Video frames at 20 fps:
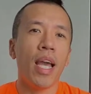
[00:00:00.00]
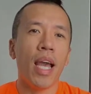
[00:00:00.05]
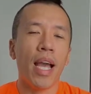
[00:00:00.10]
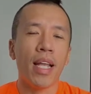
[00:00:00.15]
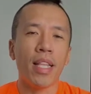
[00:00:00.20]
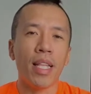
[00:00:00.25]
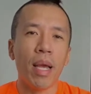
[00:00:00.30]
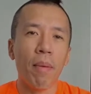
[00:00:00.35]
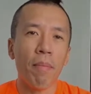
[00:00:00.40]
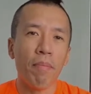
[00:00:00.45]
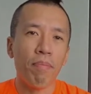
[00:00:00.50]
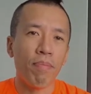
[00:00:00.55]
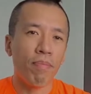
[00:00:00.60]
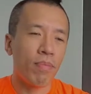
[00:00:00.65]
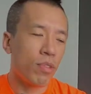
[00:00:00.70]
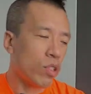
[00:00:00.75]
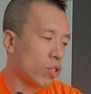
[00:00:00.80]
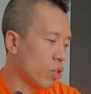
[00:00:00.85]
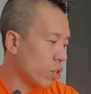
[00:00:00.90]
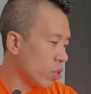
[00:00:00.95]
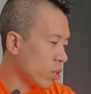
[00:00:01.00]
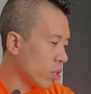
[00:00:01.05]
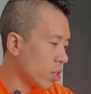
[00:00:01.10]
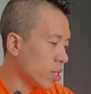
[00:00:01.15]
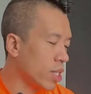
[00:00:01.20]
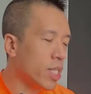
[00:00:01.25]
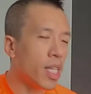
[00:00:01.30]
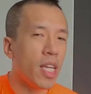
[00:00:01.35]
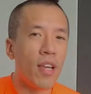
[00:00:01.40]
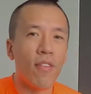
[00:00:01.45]
And then
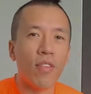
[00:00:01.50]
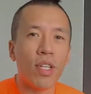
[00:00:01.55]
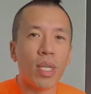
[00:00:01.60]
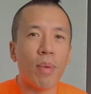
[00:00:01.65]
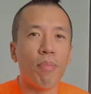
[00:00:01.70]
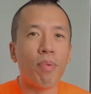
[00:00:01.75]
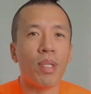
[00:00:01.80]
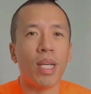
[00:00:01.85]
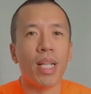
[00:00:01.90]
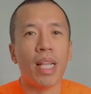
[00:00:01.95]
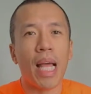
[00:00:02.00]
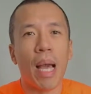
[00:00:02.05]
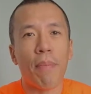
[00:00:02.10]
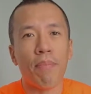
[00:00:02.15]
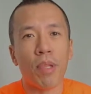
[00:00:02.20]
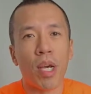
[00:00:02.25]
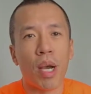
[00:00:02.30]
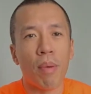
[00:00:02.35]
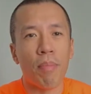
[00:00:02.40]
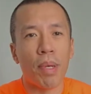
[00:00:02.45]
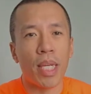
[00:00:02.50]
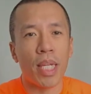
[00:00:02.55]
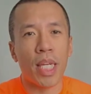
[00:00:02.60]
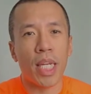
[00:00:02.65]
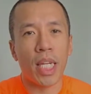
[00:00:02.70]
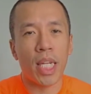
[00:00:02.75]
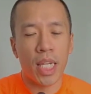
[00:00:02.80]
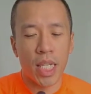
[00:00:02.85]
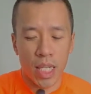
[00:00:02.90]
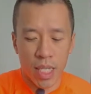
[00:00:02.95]
see if you can put a laptop in
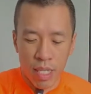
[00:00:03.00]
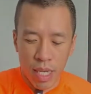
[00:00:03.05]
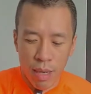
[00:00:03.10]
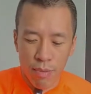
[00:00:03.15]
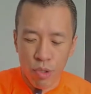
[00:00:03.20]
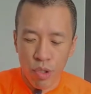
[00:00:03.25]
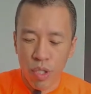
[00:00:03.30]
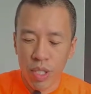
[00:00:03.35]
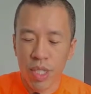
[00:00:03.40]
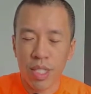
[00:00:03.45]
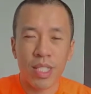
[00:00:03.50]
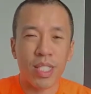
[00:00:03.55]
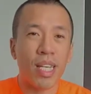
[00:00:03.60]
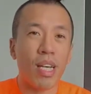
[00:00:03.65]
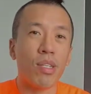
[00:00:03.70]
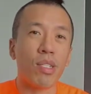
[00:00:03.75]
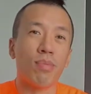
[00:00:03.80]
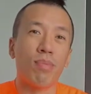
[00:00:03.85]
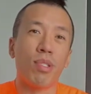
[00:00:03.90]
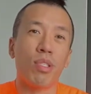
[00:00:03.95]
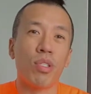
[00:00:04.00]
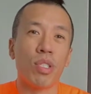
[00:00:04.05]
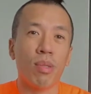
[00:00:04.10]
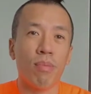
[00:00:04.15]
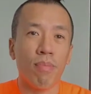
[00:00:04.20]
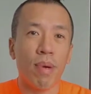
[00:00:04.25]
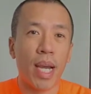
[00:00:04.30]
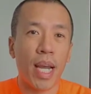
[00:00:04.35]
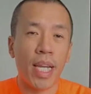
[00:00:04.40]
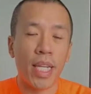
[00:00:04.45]
it. I'm sure the salesman
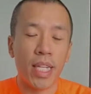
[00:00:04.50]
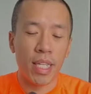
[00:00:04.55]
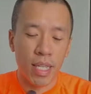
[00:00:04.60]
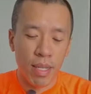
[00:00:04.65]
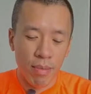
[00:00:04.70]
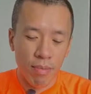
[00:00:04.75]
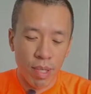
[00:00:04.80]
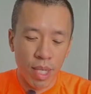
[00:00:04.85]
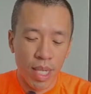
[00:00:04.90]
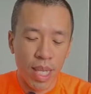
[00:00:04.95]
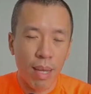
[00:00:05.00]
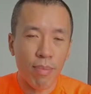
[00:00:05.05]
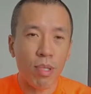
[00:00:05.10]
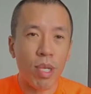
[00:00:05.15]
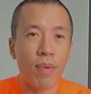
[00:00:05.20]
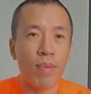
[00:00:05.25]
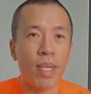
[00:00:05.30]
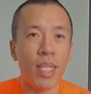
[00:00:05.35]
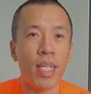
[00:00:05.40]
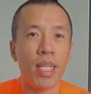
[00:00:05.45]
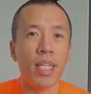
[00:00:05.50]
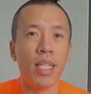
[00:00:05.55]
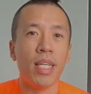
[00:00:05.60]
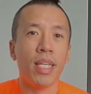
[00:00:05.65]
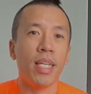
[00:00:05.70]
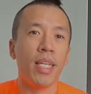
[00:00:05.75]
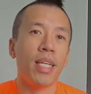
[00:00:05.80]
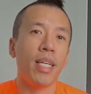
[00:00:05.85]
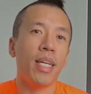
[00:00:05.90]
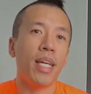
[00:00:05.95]
doesn't mind. Put a laptop in it
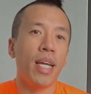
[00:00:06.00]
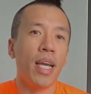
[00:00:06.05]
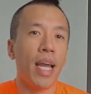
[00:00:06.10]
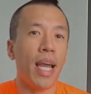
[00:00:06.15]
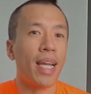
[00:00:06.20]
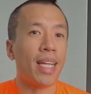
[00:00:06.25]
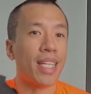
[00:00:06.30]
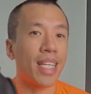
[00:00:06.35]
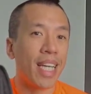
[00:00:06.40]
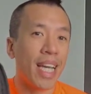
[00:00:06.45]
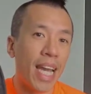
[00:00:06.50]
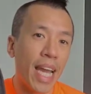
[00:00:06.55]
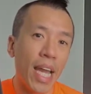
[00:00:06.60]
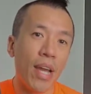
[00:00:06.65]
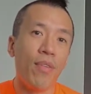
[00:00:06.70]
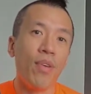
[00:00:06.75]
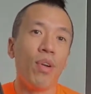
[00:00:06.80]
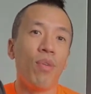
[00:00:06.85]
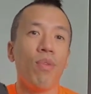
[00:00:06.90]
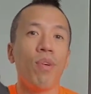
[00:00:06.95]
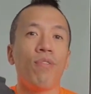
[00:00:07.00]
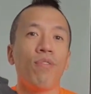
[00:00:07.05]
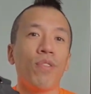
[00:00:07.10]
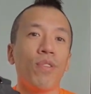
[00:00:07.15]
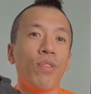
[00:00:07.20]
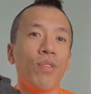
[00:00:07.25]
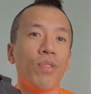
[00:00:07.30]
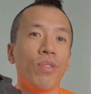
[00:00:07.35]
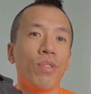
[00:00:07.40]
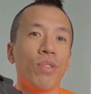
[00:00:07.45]
and carry it with
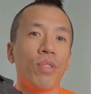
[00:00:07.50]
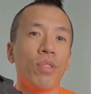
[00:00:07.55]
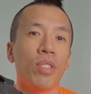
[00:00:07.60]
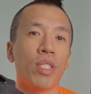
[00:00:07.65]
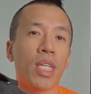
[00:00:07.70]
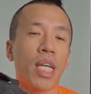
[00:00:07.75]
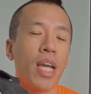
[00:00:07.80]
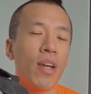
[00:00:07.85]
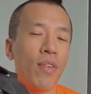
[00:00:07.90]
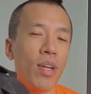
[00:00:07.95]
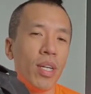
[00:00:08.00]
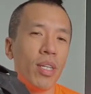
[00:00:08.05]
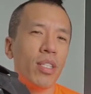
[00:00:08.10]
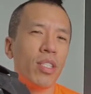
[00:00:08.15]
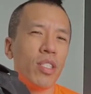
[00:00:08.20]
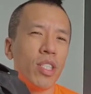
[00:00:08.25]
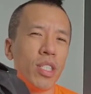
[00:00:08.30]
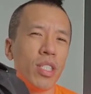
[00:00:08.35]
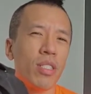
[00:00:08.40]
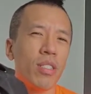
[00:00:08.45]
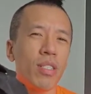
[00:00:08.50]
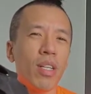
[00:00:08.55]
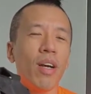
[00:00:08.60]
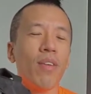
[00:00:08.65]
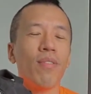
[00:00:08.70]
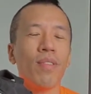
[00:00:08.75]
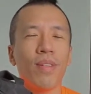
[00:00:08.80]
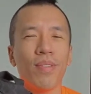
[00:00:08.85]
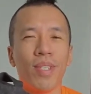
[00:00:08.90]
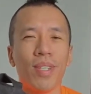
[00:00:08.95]
you. Carry it, just
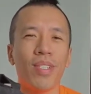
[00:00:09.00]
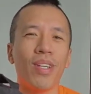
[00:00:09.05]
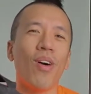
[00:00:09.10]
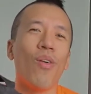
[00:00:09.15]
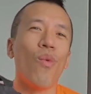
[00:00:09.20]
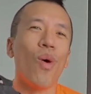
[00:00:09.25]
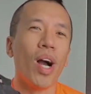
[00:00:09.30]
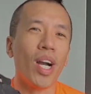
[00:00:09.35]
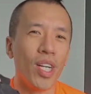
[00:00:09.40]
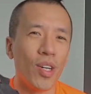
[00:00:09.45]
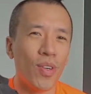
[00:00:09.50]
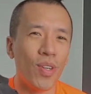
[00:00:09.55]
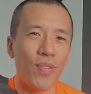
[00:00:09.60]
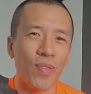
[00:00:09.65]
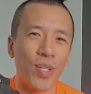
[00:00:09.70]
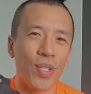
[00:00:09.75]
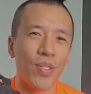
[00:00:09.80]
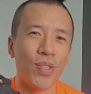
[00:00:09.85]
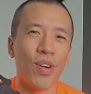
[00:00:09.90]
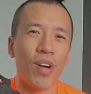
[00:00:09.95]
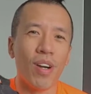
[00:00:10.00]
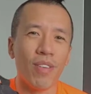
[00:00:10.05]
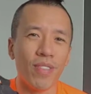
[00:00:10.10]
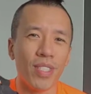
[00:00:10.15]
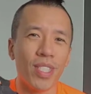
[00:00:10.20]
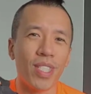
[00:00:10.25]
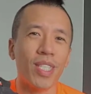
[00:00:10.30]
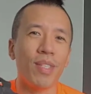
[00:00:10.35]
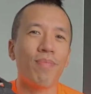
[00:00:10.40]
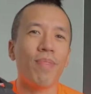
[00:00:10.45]
not walk away from the store
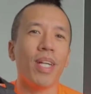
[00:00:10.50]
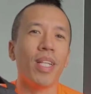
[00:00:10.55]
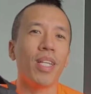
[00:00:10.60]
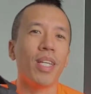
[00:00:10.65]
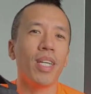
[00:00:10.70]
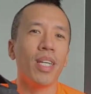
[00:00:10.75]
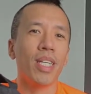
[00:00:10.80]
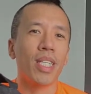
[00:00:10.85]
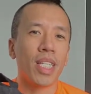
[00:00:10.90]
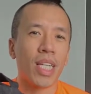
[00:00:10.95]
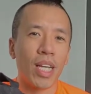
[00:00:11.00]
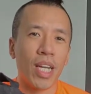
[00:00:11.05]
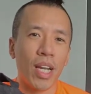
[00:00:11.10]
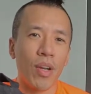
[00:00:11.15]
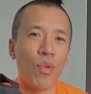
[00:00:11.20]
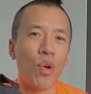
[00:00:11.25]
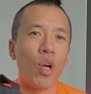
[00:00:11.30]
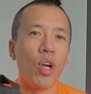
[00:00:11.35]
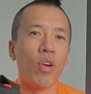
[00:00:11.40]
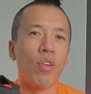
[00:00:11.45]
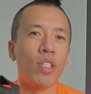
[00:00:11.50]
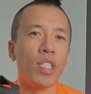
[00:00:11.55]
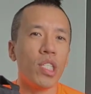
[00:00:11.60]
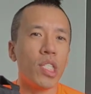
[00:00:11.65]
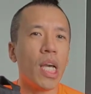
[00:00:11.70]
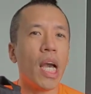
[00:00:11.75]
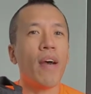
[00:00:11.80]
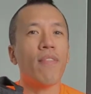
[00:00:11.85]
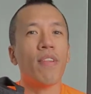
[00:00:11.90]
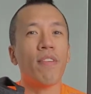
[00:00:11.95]
obviously, but carry it,
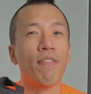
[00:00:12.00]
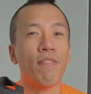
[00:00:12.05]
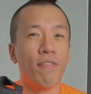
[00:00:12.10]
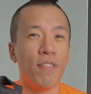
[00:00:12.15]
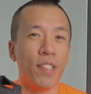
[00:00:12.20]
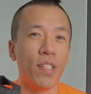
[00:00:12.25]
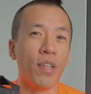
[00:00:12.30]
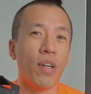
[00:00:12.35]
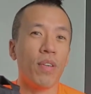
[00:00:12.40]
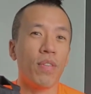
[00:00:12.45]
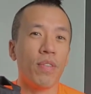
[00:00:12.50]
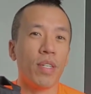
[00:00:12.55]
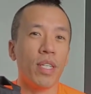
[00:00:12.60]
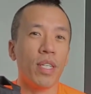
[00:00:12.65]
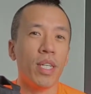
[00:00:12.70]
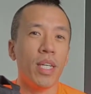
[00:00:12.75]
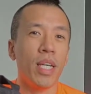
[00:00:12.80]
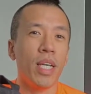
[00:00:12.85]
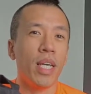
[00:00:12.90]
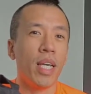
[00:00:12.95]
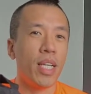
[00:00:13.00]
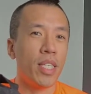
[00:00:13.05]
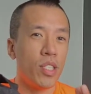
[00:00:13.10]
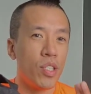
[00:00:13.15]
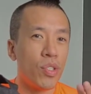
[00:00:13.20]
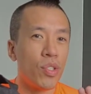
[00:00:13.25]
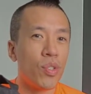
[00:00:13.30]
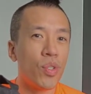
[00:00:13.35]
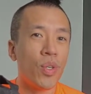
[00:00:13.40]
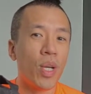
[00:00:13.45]
just have the feel of it. Is
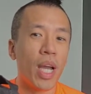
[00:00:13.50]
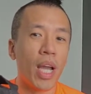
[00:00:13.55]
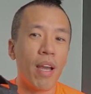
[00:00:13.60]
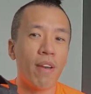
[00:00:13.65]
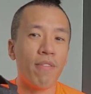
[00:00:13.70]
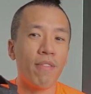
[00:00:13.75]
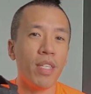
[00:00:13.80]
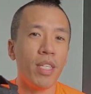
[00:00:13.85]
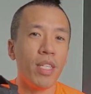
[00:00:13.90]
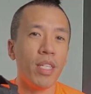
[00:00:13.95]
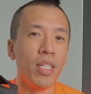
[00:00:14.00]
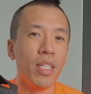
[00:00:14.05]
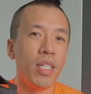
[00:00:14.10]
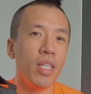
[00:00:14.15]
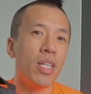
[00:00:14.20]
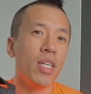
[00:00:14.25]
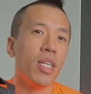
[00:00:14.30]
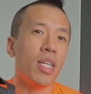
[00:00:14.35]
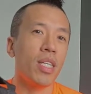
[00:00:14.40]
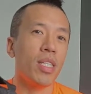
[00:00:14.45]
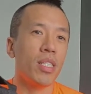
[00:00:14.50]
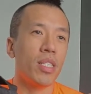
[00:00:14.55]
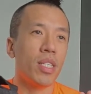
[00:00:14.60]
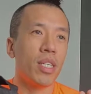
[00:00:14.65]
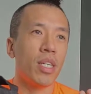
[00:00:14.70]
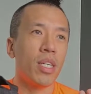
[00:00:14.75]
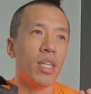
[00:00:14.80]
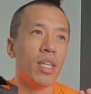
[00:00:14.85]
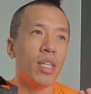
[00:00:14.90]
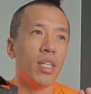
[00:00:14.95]
it too heavy? Is
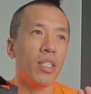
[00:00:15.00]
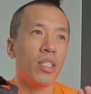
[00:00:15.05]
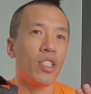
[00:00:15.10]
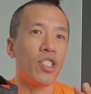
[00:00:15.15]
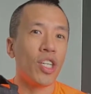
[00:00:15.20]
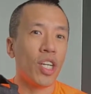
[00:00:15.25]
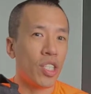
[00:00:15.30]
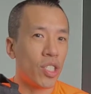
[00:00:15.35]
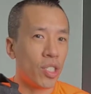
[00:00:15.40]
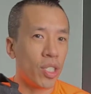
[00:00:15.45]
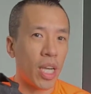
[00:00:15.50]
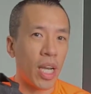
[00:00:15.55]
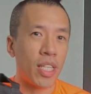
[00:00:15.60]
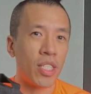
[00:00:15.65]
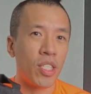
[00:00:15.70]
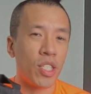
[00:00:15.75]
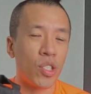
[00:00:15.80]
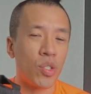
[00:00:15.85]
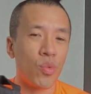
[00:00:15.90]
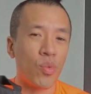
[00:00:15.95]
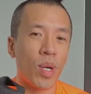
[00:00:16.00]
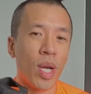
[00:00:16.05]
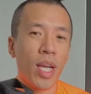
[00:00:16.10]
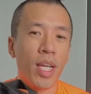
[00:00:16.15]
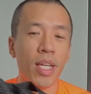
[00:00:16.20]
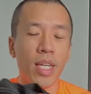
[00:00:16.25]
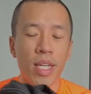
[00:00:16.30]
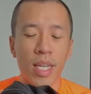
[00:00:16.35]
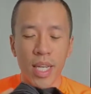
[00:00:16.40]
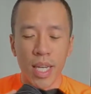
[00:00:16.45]
it just sizes
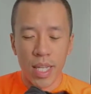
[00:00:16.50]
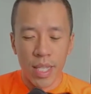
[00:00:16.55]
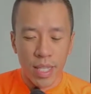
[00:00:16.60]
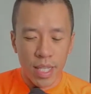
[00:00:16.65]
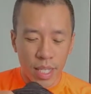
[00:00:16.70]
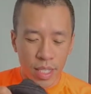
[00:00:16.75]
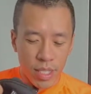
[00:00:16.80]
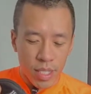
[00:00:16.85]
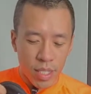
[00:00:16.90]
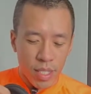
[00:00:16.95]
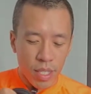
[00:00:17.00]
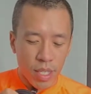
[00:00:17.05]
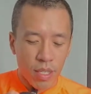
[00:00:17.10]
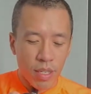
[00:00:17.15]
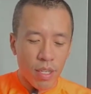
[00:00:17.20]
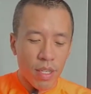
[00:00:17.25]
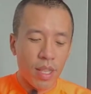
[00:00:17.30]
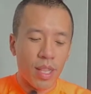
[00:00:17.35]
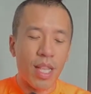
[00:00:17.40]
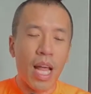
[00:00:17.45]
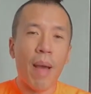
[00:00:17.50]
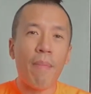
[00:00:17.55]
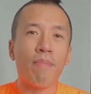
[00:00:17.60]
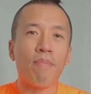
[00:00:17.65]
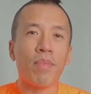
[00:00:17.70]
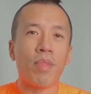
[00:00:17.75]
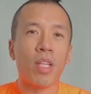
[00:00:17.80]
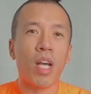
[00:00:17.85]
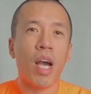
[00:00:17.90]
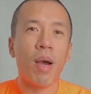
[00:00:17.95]
right? Does the
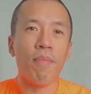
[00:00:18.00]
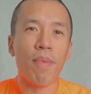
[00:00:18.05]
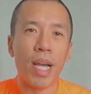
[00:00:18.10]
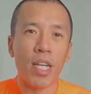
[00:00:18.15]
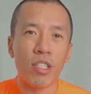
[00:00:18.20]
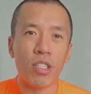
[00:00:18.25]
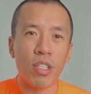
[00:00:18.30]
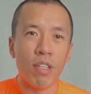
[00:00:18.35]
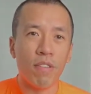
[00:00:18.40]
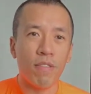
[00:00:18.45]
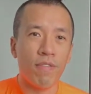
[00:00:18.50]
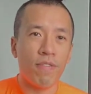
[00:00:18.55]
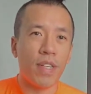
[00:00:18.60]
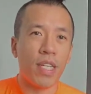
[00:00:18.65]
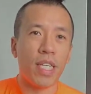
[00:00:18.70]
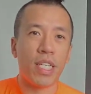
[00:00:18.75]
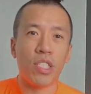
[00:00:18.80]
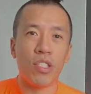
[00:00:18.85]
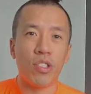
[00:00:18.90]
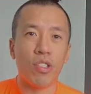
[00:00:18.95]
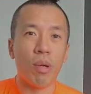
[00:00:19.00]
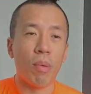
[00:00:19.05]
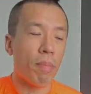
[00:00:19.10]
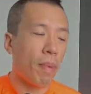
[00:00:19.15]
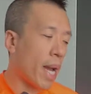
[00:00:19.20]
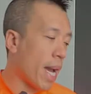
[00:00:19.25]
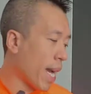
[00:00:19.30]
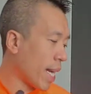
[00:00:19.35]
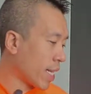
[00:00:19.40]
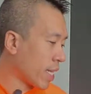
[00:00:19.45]
laptop actually fit into your
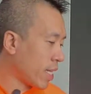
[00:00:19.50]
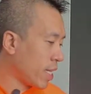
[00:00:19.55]
bag?